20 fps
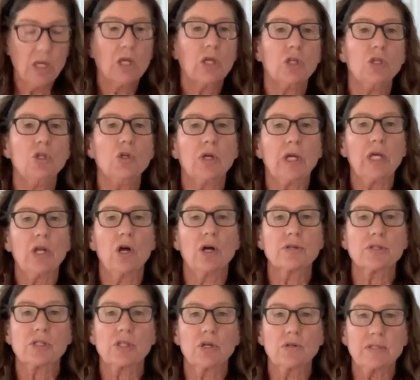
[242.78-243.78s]
You can
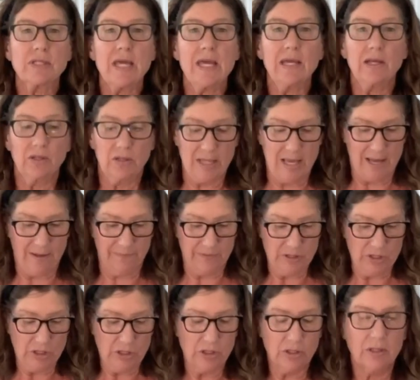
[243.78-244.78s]
also take
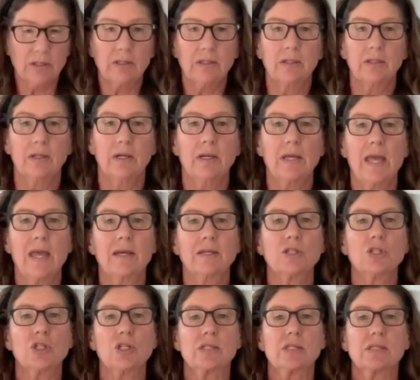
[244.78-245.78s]
lavender
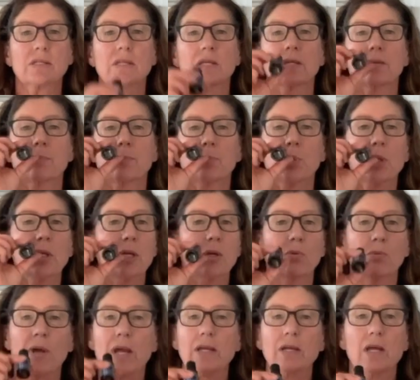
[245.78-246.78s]
and just put it
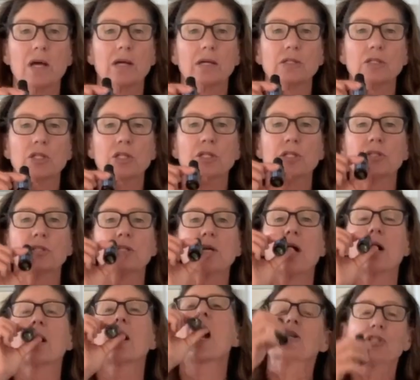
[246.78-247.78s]
right under your
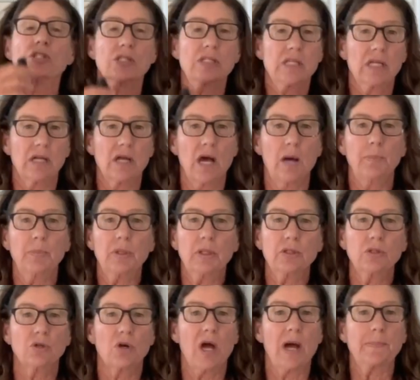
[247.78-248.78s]
tongue. Just a couple
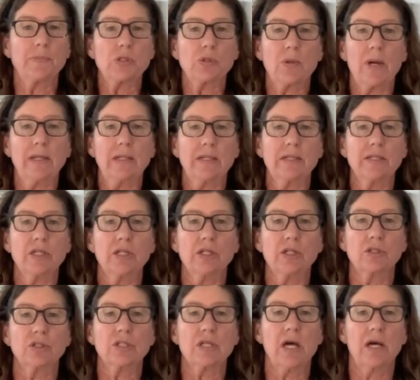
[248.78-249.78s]
of drops right under
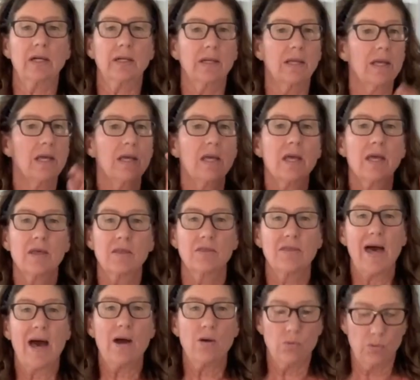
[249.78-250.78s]
your tongue.
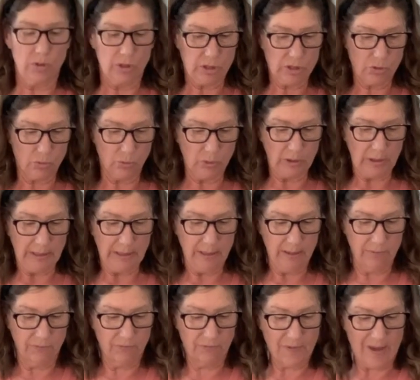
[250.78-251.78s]
That works
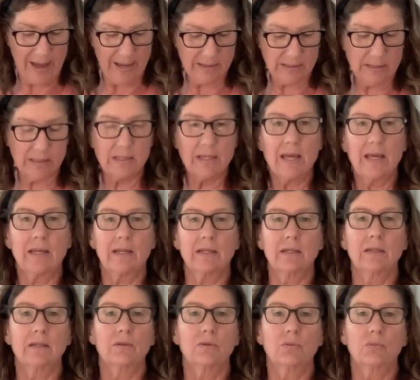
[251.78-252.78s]
really fast and
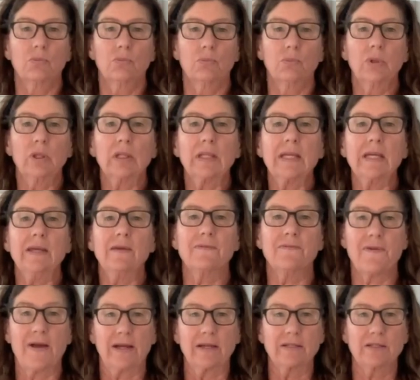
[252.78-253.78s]
really
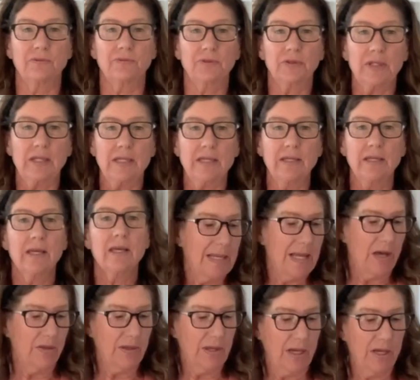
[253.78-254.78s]
effectively.
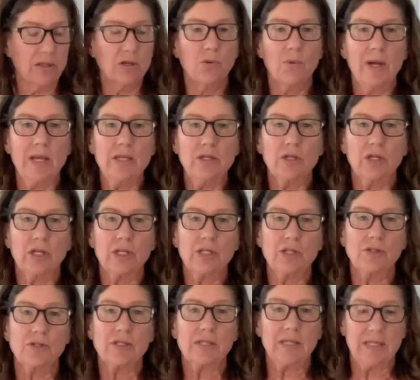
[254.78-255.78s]
Now, the other way you can
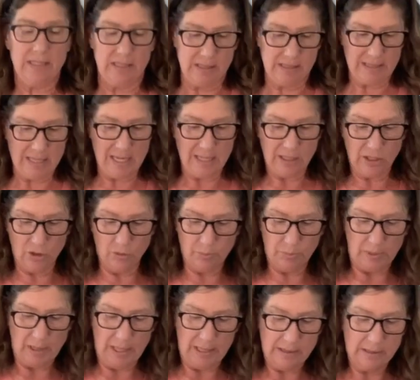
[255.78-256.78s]
use it is take your
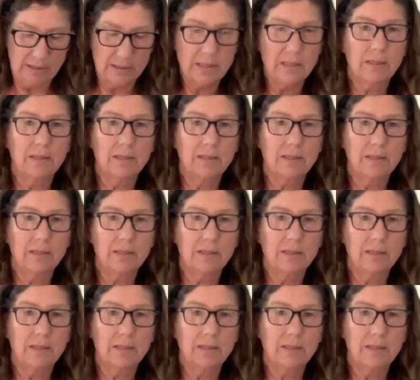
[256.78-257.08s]
blend